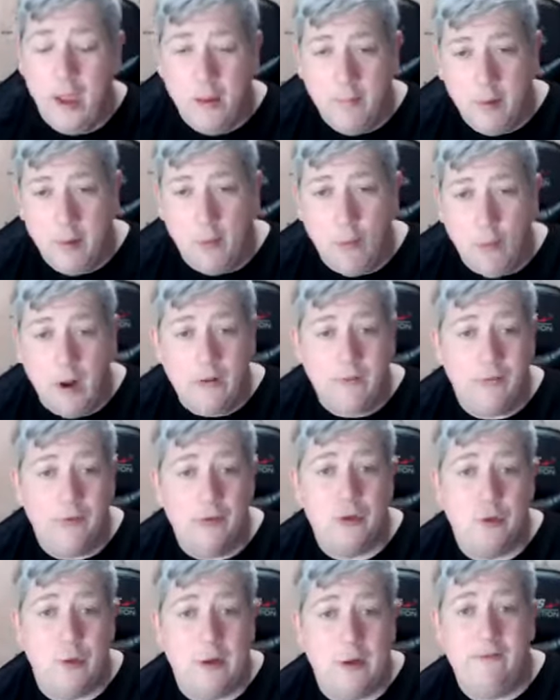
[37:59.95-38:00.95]
But one of
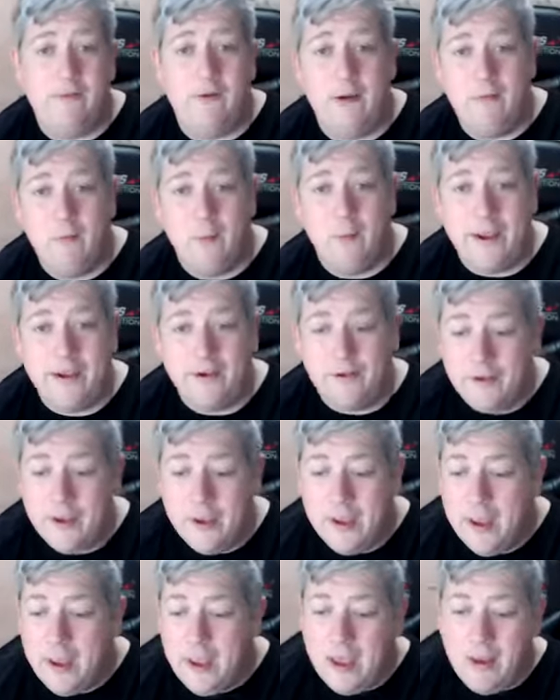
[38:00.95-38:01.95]
those 25 ways,
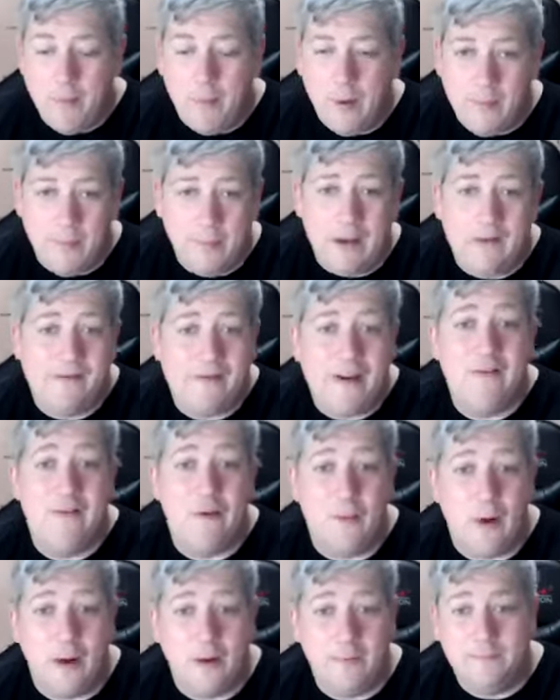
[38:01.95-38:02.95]
and one my
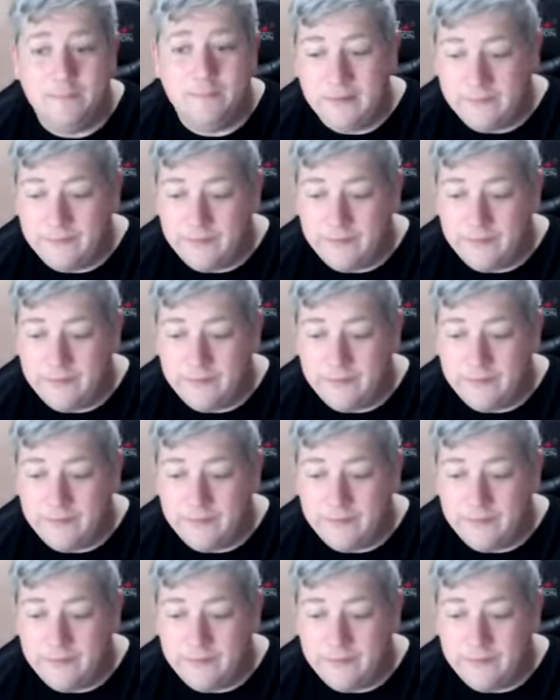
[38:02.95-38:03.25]
favorite one, in